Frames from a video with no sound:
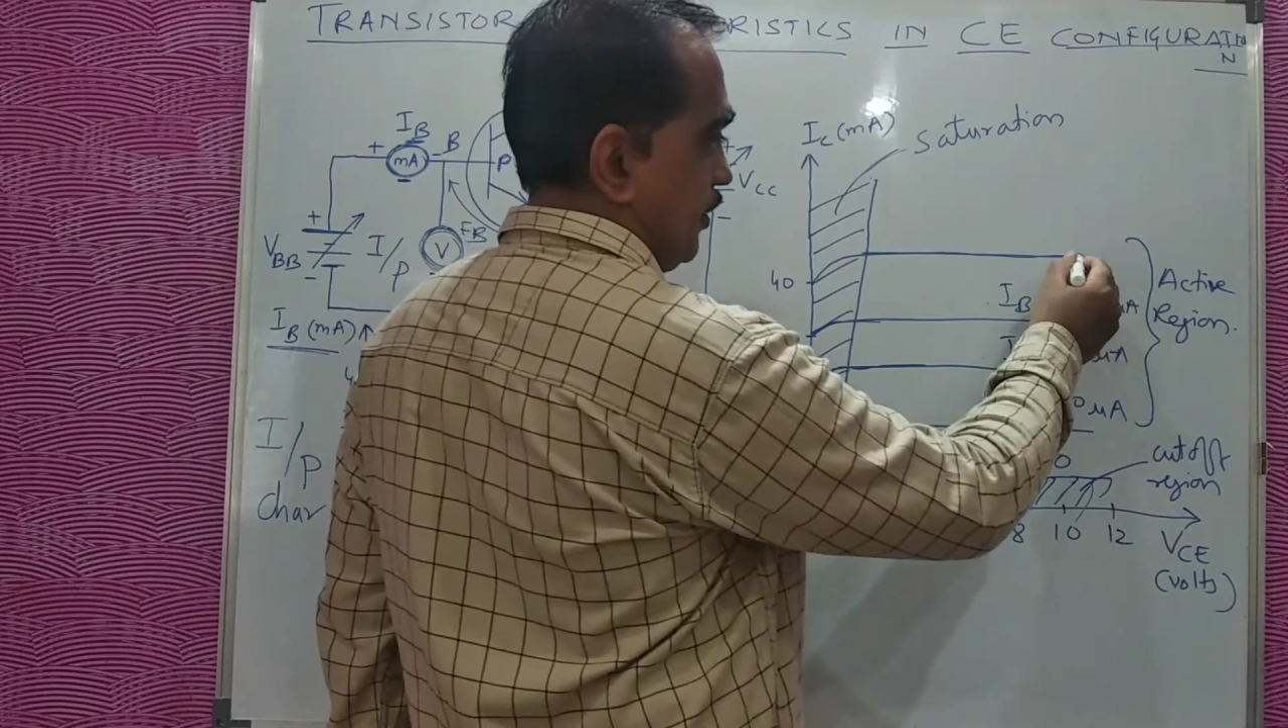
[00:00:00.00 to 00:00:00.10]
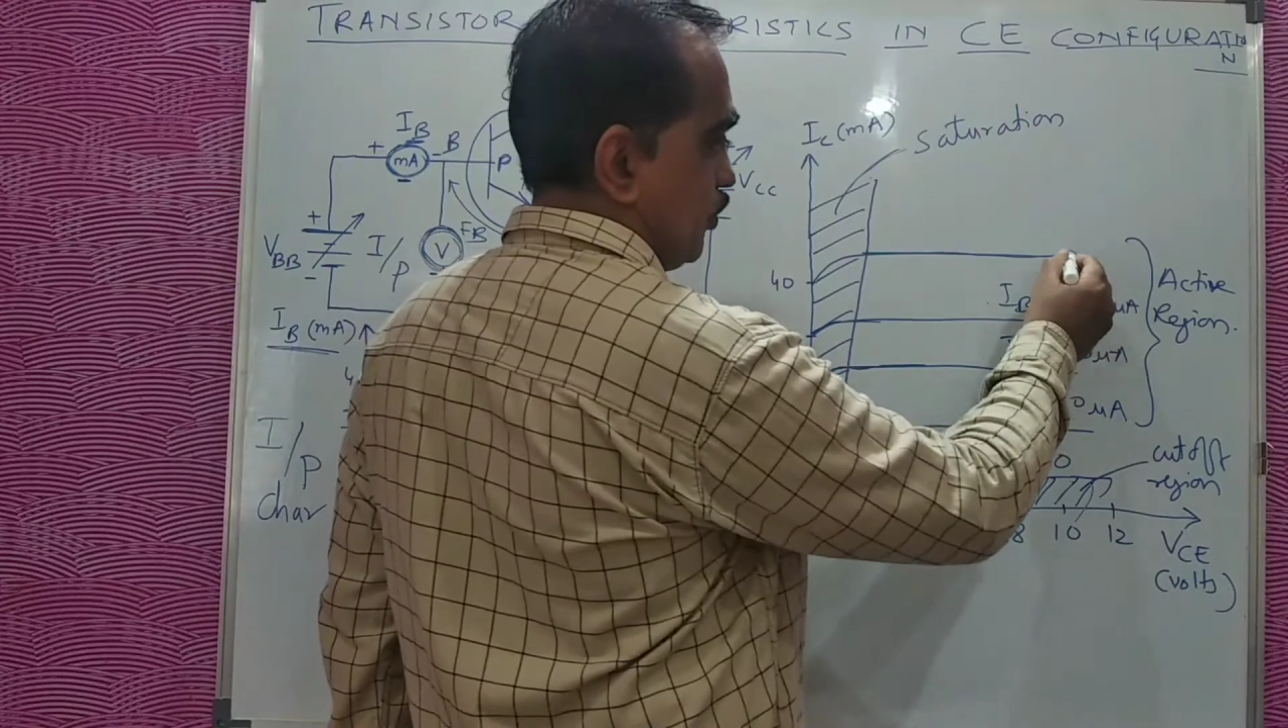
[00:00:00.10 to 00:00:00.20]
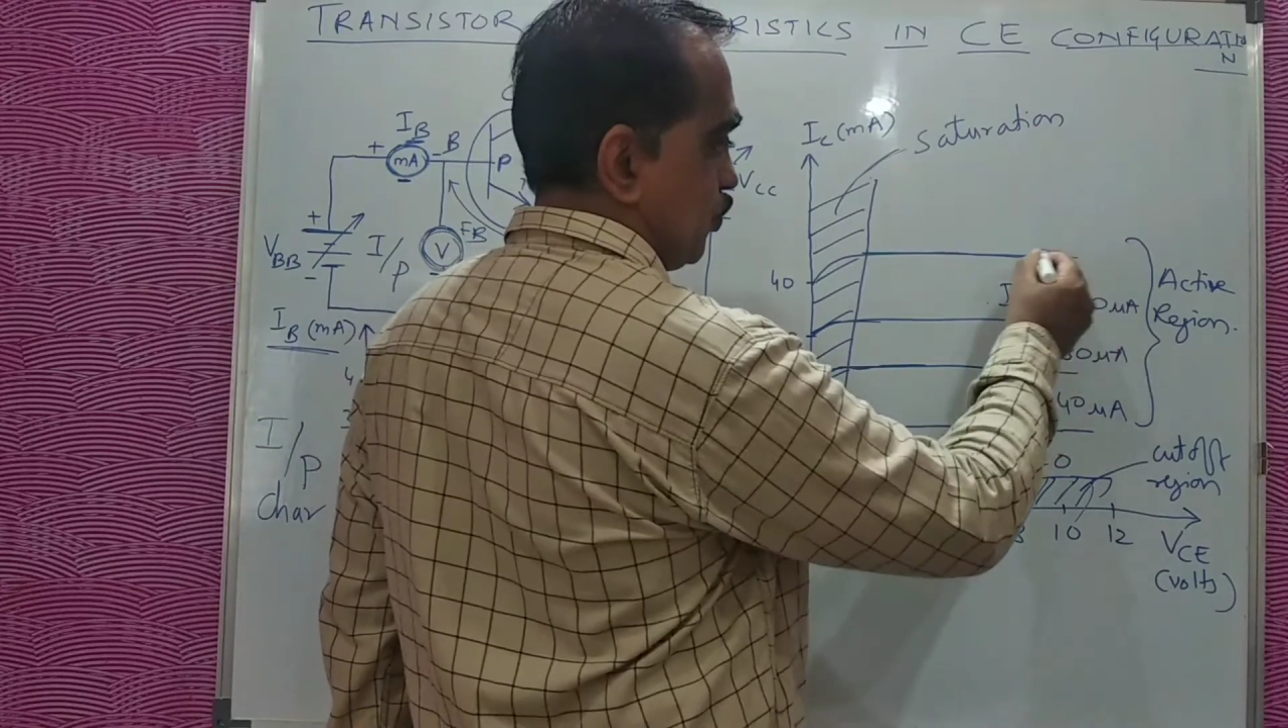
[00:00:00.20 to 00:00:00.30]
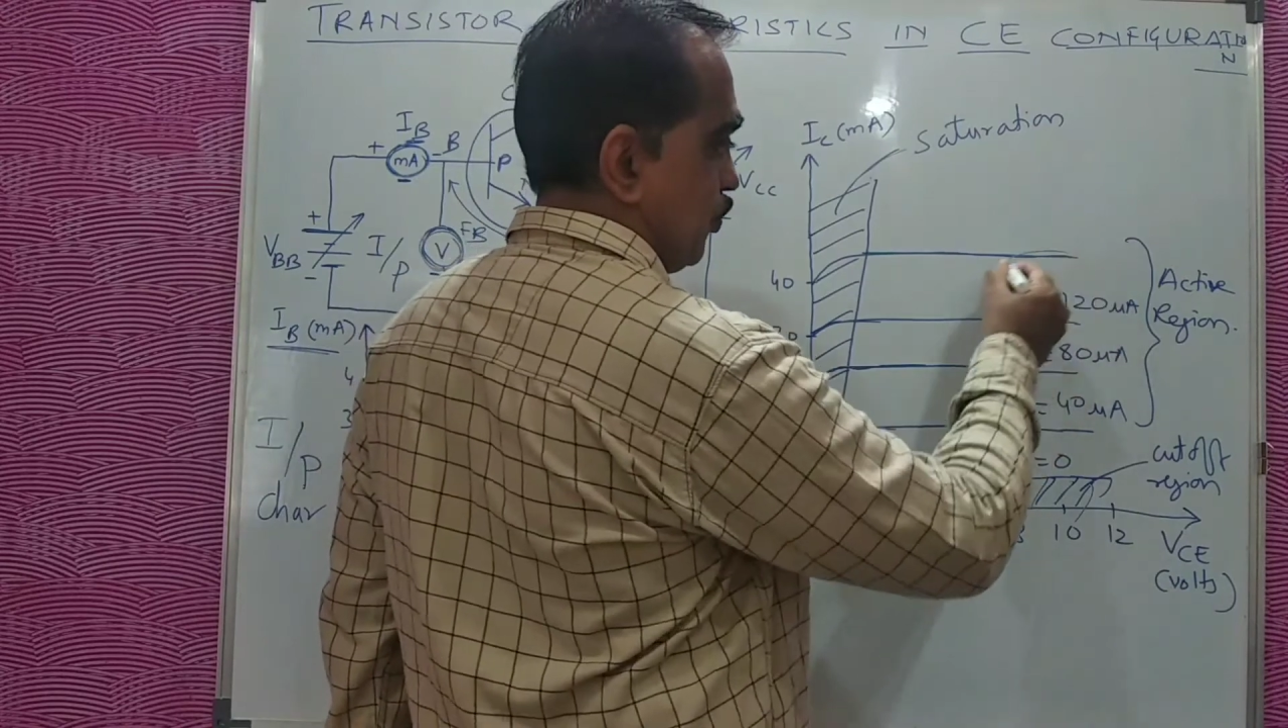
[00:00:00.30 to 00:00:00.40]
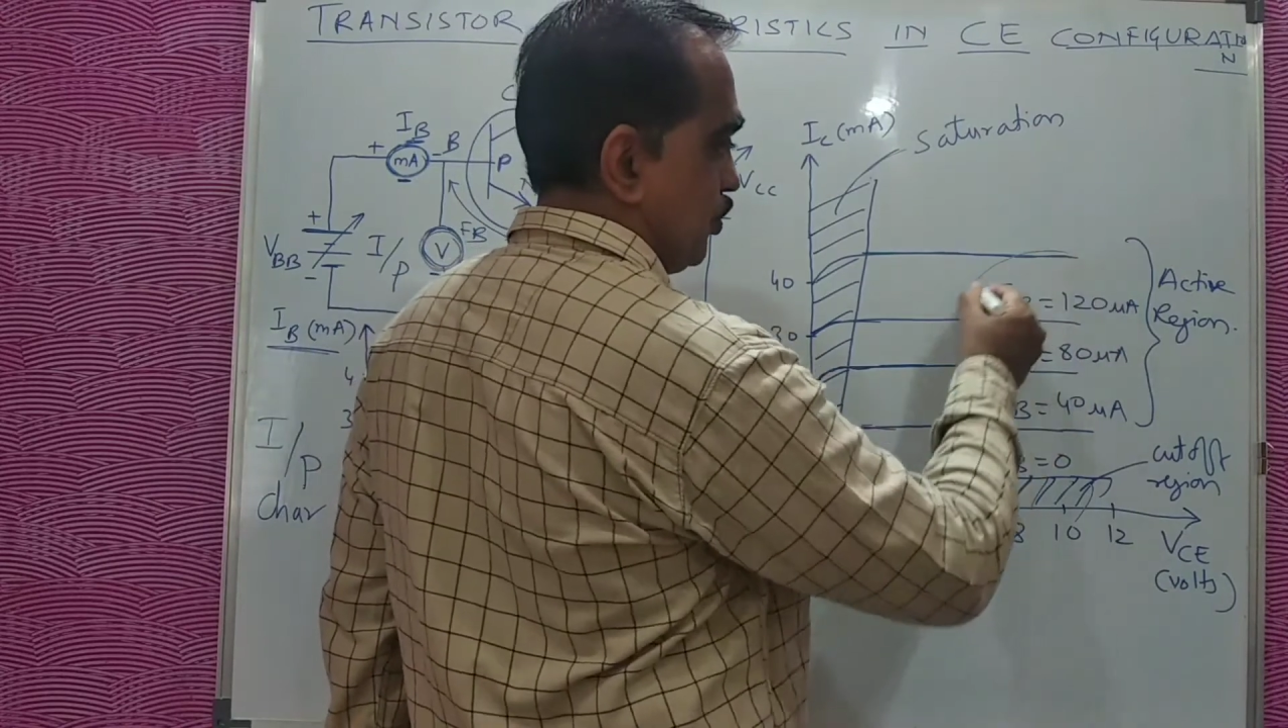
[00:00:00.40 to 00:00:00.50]

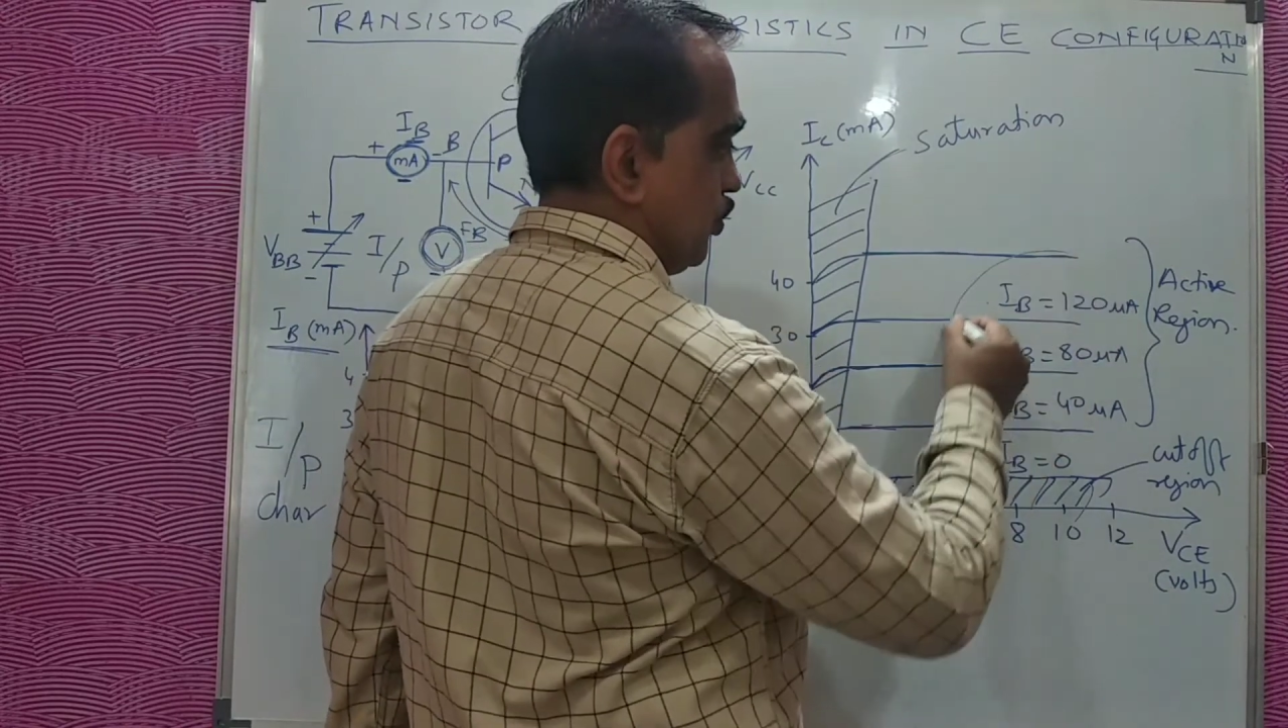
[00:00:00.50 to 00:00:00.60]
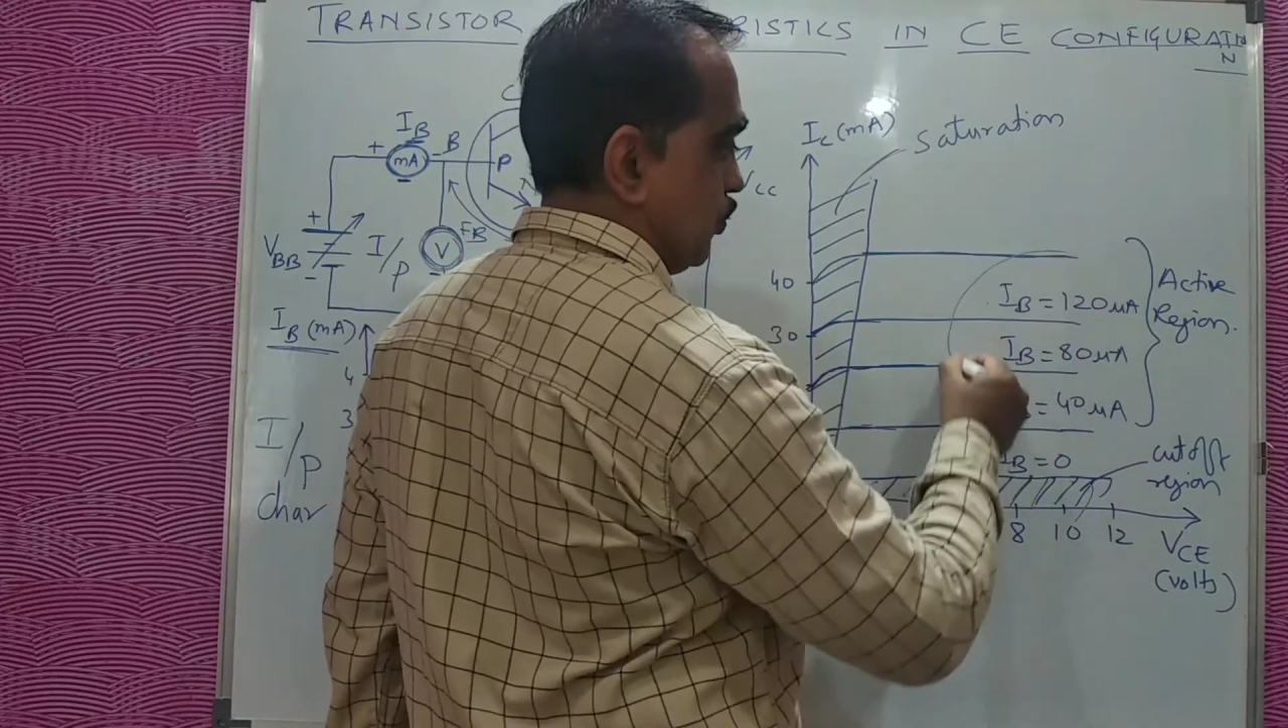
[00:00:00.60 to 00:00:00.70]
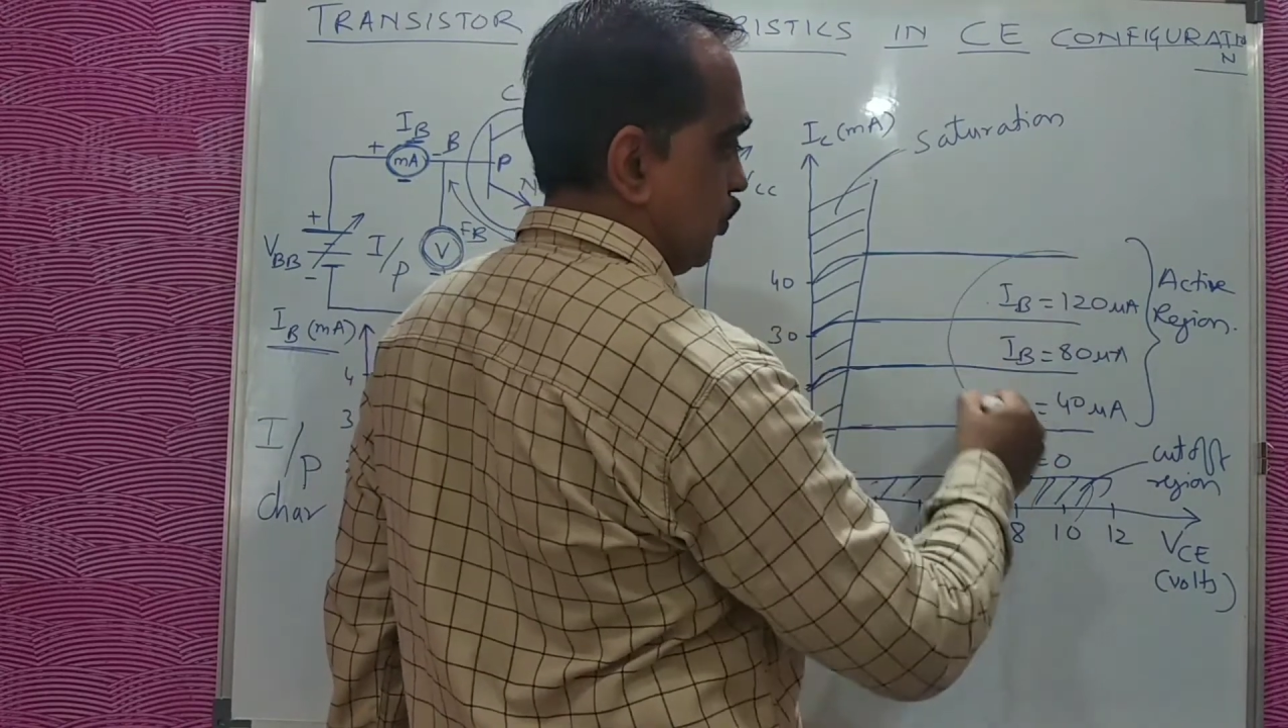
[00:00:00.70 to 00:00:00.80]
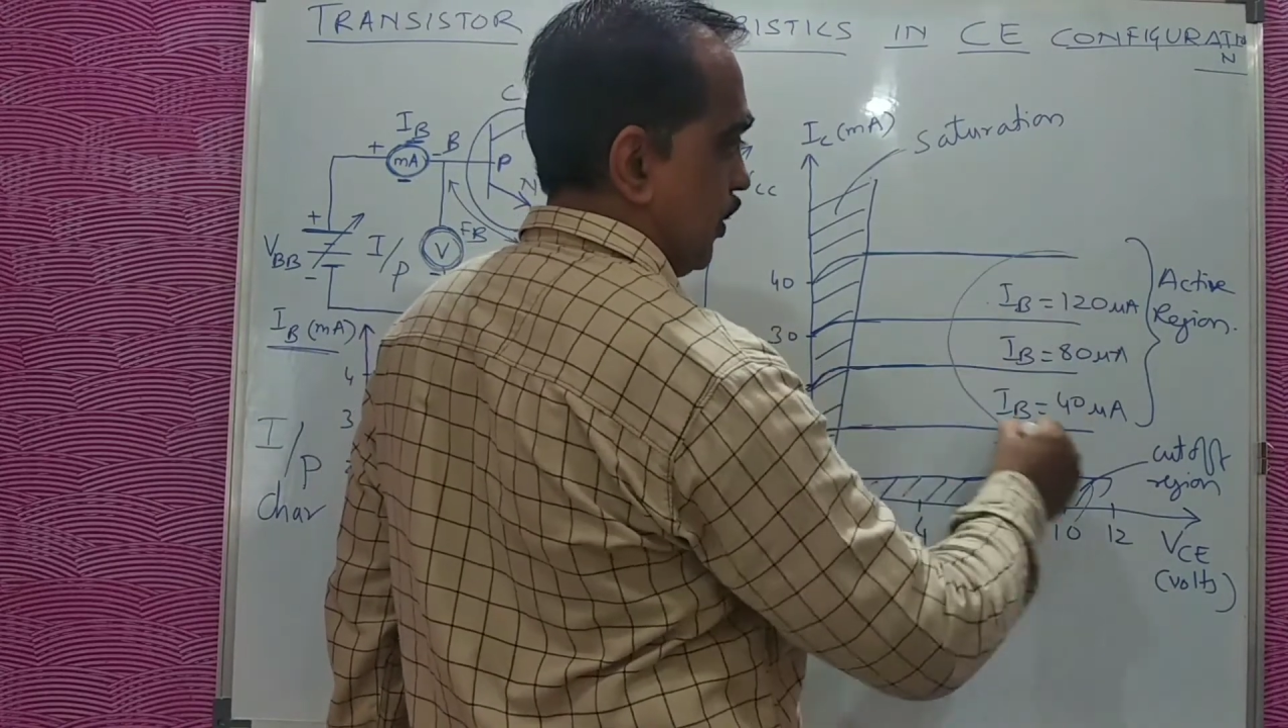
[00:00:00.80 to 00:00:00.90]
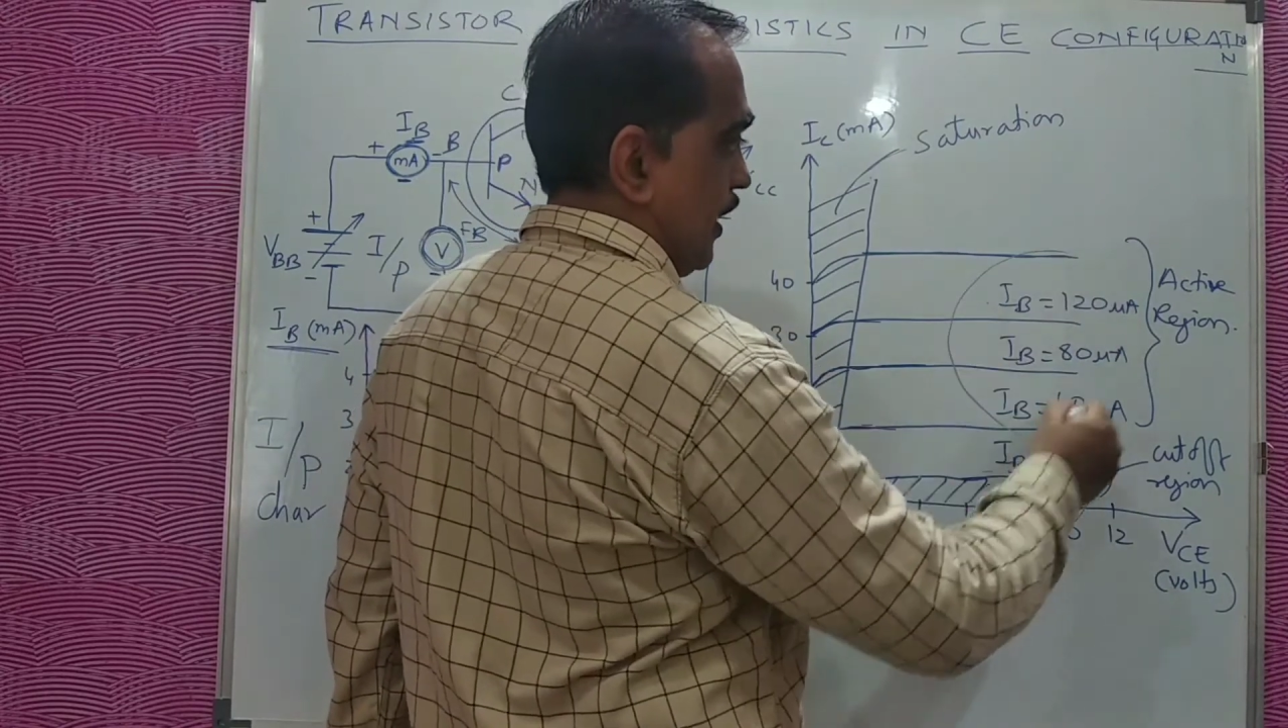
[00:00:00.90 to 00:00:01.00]
showing
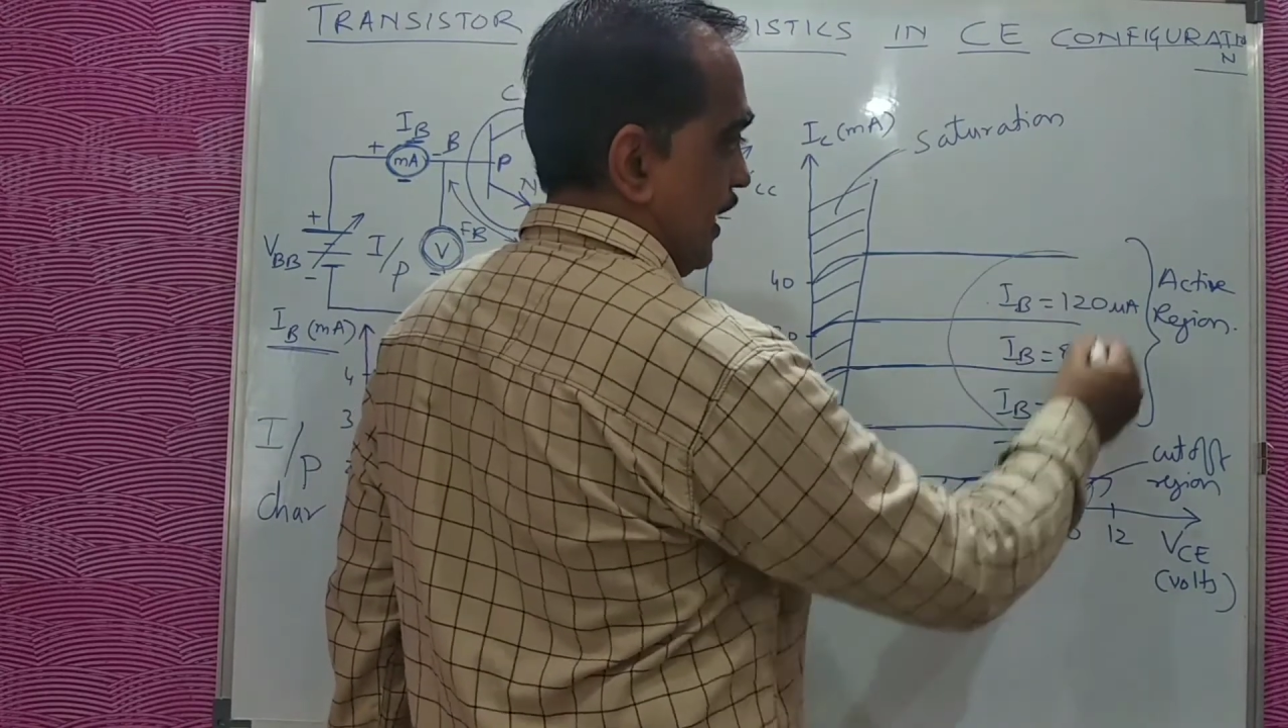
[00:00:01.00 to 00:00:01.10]
you